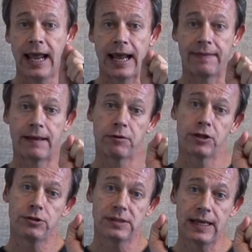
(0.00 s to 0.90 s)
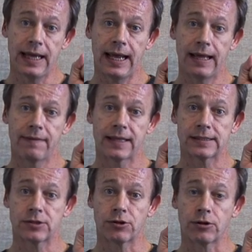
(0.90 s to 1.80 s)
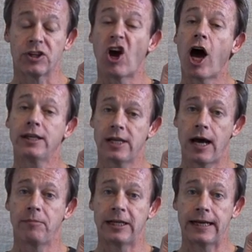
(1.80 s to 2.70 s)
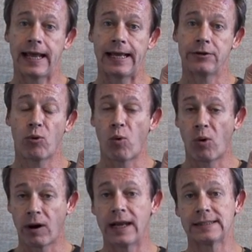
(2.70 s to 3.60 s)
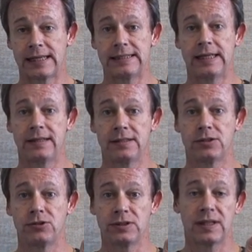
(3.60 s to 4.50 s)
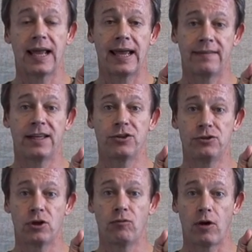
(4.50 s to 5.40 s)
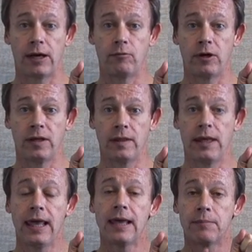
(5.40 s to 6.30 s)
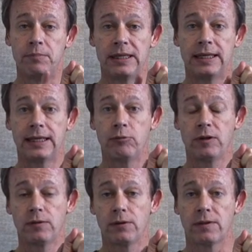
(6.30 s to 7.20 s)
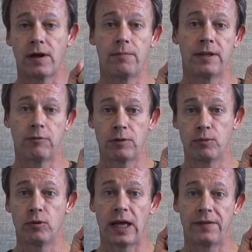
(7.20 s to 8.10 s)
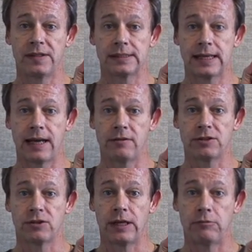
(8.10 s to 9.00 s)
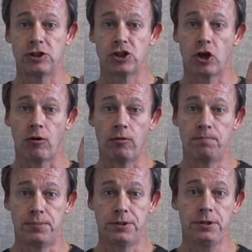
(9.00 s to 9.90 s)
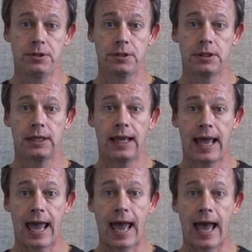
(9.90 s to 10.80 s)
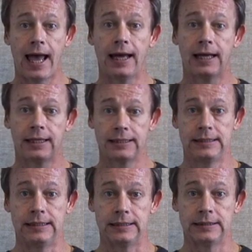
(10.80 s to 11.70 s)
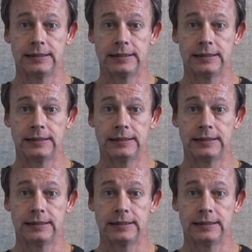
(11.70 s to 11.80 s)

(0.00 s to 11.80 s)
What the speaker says: and they would use the hand that's their non-dominant hand, or as I say to the students, the hand that you don't write with. Beginning with their thumb, they would pull out the sounds. So they would show b, a, g.